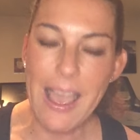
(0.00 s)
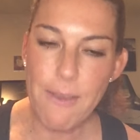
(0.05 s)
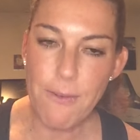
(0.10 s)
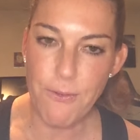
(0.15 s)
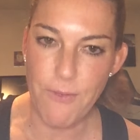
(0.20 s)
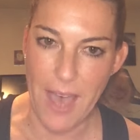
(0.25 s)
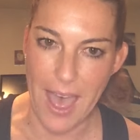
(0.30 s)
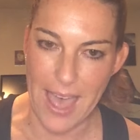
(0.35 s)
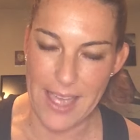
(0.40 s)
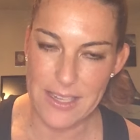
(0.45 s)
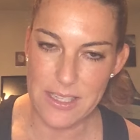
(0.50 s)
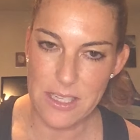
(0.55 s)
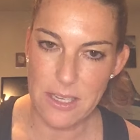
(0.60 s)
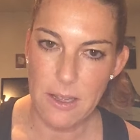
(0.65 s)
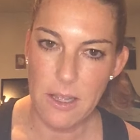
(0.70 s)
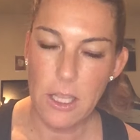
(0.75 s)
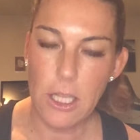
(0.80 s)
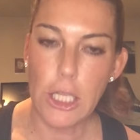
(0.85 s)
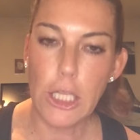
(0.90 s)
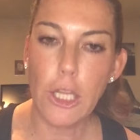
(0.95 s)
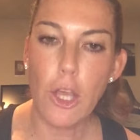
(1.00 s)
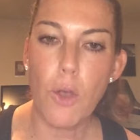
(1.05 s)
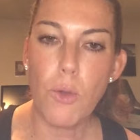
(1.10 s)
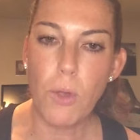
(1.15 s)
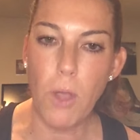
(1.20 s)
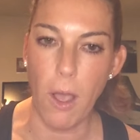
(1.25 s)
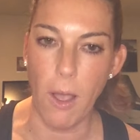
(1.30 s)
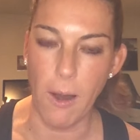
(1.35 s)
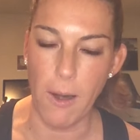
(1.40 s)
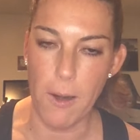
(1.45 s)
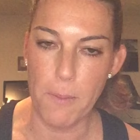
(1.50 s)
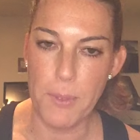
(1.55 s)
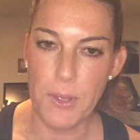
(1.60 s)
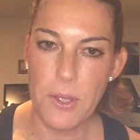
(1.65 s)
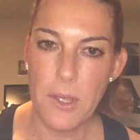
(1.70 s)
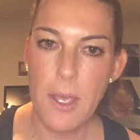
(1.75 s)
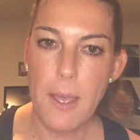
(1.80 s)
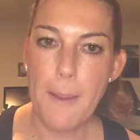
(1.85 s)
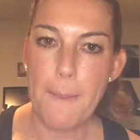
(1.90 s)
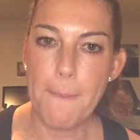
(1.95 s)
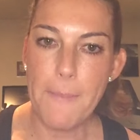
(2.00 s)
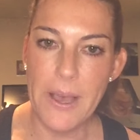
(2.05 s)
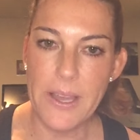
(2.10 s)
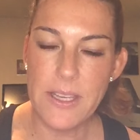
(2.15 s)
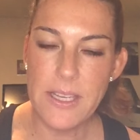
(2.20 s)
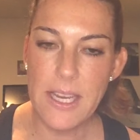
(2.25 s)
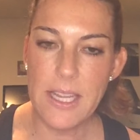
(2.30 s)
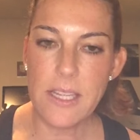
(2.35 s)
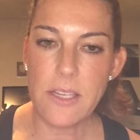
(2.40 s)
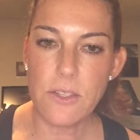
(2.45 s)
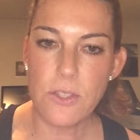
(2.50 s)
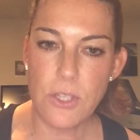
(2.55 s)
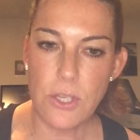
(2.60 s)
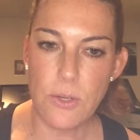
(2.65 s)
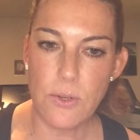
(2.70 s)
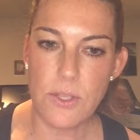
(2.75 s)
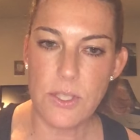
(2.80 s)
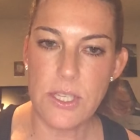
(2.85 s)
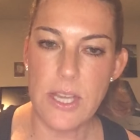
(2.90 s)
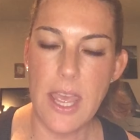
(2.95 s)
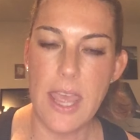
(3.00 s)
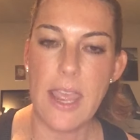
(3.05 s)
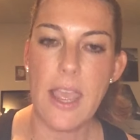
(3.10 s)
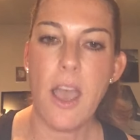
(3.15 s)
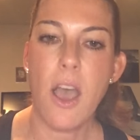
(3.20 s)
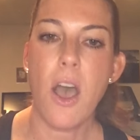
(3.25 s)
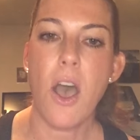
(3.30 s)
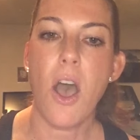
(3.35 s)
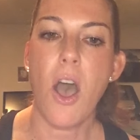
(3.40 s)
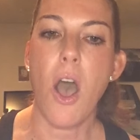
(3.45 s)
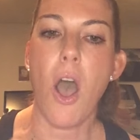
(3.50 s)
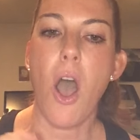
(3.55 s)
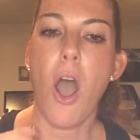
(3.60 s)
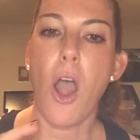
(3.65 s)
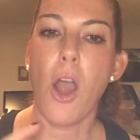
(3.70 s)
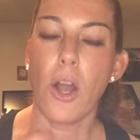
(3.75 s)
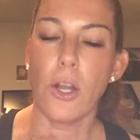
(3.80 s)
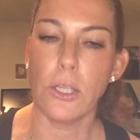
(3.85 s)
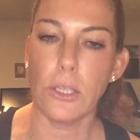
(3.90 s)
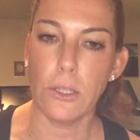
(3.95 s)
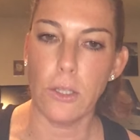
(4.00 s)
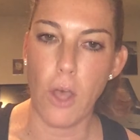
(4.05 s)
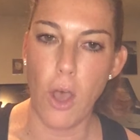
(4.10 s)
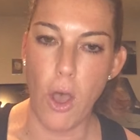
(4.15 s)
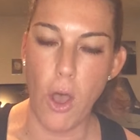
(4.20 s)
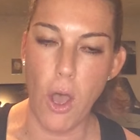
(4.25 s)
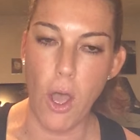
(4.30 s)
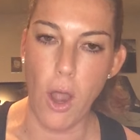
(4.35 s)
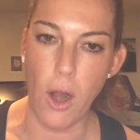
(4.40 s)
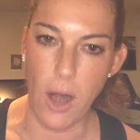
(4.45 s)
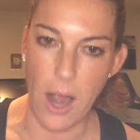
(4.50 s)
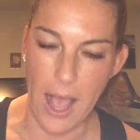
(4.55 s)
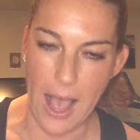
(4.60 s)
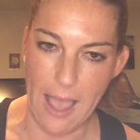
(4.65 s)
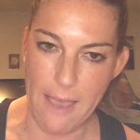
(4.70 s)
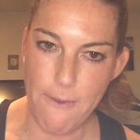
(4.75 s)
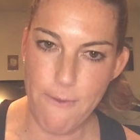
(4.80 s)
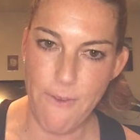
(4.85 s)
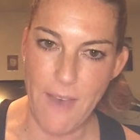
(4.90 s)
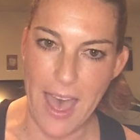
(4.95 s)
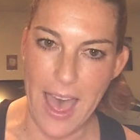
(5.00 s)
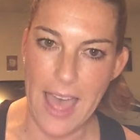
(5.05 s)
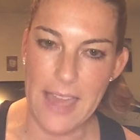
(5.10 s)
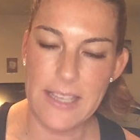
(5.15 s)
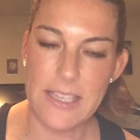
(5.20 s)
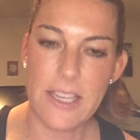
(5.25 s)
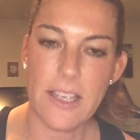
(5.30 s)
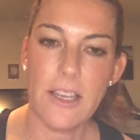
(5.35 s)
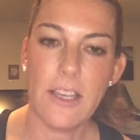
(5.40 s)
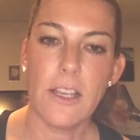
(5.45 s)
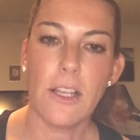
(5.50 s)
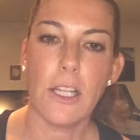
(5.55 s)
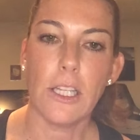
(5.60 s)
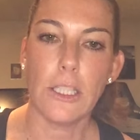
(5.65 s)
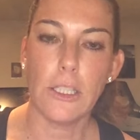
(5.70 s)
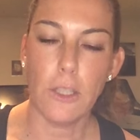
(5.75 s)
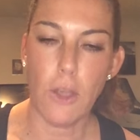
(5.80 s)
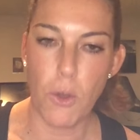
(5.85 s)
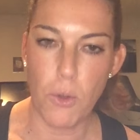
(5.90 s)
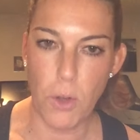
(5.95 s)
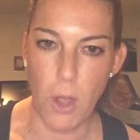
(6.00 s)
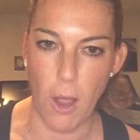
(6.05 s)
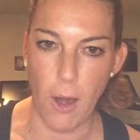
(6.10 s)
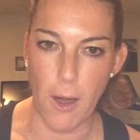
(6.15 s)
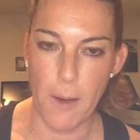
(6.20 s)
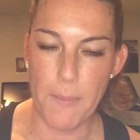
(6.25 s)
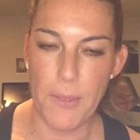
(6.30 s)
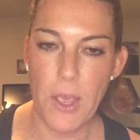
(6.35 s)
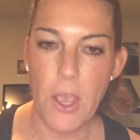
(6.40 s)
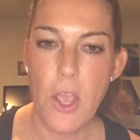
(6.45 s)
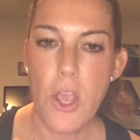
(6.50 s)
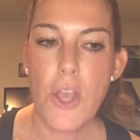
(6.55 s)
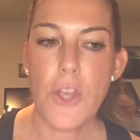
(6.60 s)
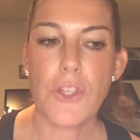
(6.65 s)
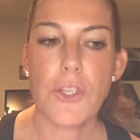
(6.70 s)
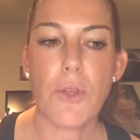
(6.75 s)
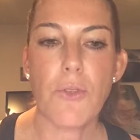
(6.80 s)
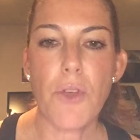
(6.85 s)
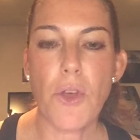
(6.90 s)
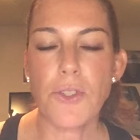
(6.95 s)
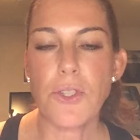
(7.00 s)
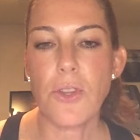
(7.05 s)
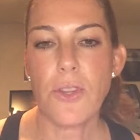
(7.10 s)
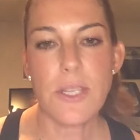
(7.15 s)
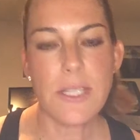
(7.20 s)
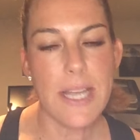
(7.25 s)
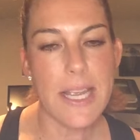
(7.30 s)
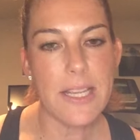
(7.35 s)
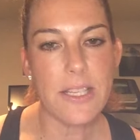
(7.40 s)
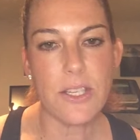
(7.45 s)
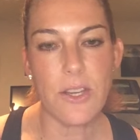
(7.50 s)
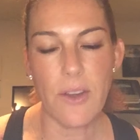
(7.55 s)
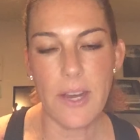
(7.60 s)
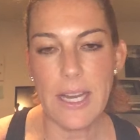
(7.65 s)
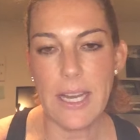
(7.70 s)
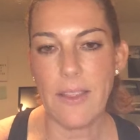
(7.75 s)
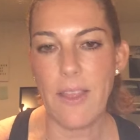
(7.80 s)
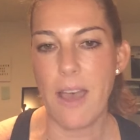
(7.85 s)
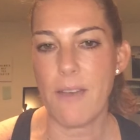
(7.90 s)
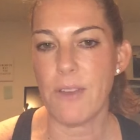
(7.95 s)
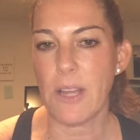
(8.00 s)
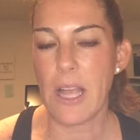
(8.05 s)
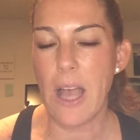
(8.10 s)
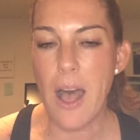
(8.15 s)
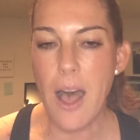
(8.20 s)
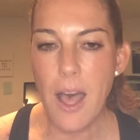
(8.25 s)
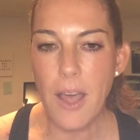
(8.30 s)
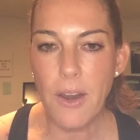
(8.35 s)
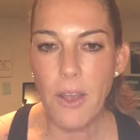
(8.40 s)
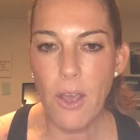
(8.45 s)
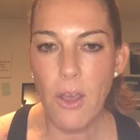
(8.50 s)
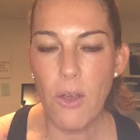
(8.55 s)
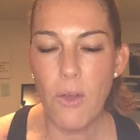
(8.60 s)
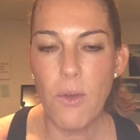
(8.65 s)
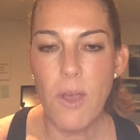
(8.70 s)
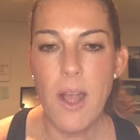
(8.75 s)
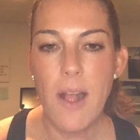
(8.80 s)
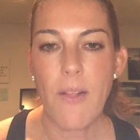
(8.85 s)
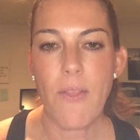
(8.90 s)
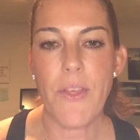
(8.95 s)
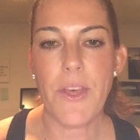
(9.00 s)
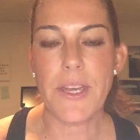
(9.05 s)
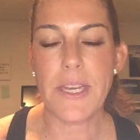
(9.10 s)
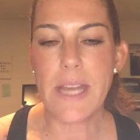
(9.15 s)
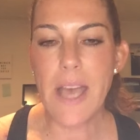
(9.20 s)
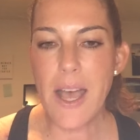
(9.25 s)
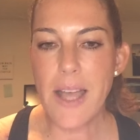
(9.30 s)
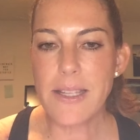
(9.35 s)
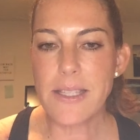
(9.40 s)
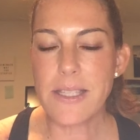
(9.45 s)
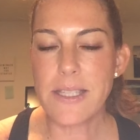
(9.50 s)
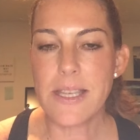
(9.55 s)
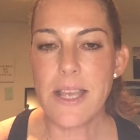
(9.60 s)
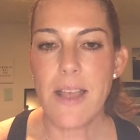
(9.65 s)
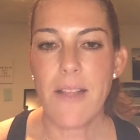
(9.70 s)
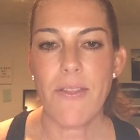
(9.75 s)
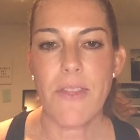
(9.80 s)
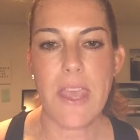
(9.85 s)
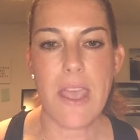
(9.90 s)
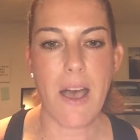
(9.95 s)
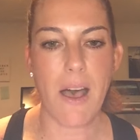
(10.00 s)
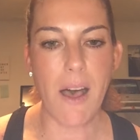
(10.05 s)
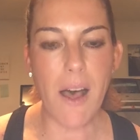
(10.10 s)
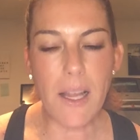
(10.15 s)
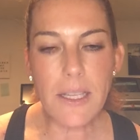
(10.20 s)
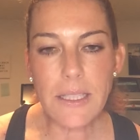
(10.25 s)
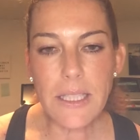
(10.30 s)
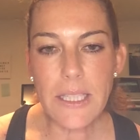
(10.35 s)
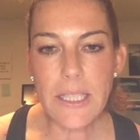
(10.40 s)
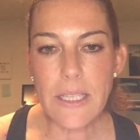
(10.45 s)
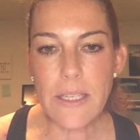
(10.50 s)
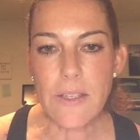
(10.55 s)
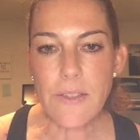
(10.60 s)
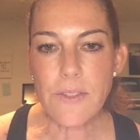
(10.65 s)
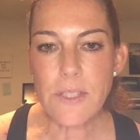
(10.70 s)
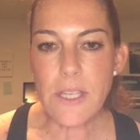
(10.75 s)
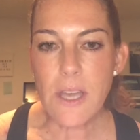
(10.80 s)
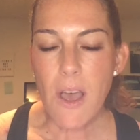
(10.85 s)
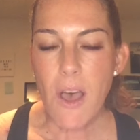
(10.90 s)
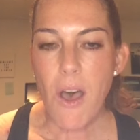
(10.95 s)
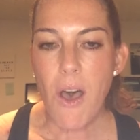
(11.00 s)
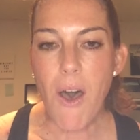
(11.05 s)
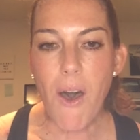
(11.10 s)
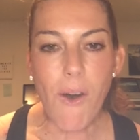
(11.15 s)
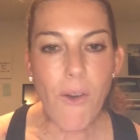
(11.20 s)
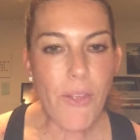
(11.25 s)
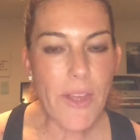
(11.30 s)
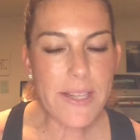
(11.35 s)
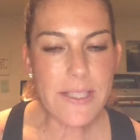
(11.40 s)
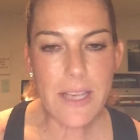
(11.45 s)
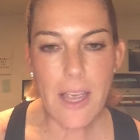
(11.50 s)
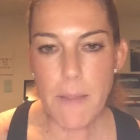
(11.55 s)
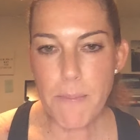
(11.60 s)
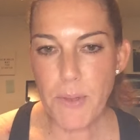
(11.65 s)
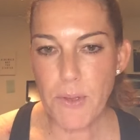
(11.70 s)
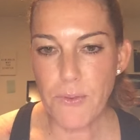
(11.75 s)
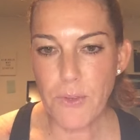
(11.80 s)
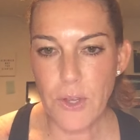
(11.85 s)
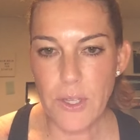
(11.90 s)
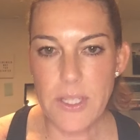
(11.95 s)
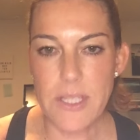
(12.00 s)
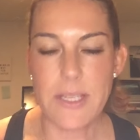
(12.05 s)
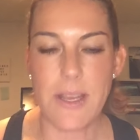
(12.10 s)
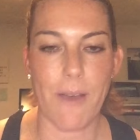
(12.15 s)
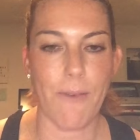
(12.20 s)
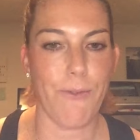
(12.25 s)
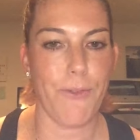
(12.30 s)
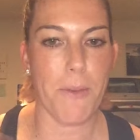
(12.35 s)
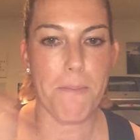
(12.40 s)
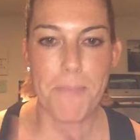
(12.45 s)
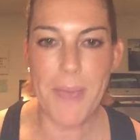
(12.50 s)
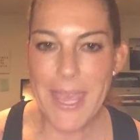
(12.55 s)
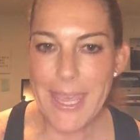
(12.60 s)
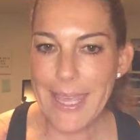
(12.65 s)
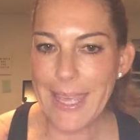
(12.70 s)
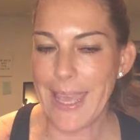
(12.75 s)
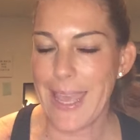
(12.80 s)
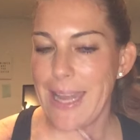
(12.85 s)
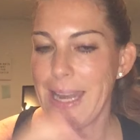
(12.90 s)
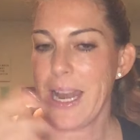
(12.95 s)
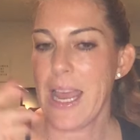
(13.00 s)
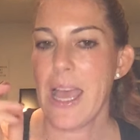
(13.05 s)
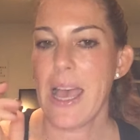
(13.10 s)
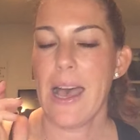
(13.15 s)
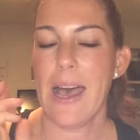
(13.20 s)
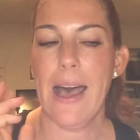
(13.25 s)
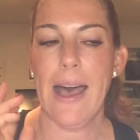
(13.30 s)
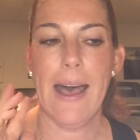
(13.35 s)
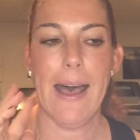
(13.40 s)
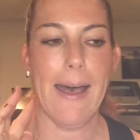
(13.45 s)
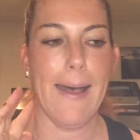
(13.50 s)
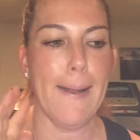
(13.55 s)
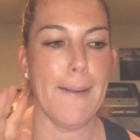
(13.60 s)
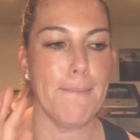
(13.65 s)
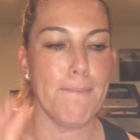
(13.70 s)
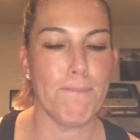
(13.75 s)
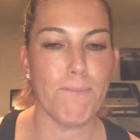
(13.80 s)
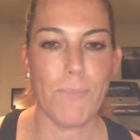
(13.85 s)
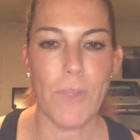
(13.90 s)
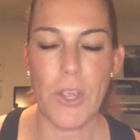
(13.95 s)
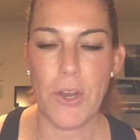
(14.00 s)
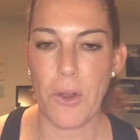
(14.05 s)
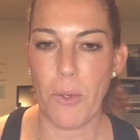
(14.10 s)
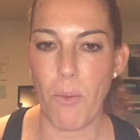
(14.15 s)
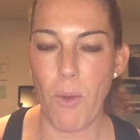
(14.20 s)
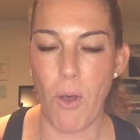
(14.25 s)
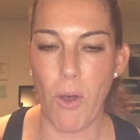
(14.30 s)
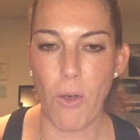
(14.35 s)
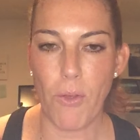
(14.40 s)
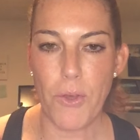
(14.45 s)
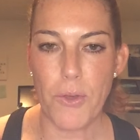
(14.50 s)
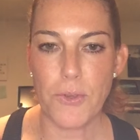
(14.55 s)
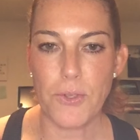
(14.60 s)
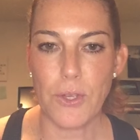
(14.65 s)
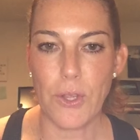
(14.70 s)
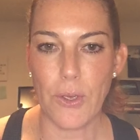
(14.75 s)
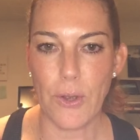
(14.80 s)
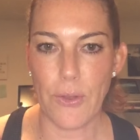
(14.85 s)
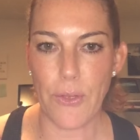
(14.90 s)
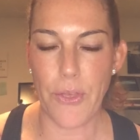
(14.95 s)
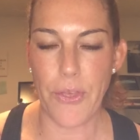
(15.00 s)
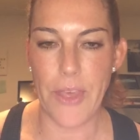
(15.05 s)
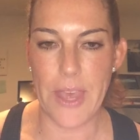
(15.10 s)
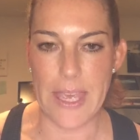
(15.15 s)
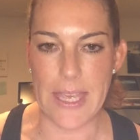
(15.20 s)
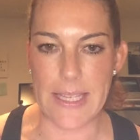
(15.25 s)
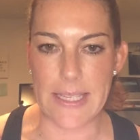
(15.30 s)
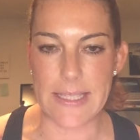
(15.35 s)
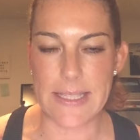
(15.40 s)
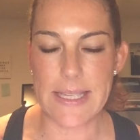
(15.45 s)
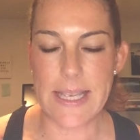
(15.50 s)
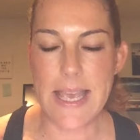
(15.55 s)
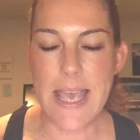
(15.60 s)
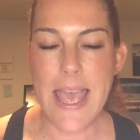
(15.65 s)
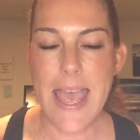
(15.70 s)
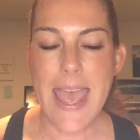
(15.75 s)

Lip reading: fat, low carb. Monday and Tuesday are high fat, low carb. So those are the days you're eating the avocado, the nuts, the olives, all that type of good stuff, the bacon, all those good things.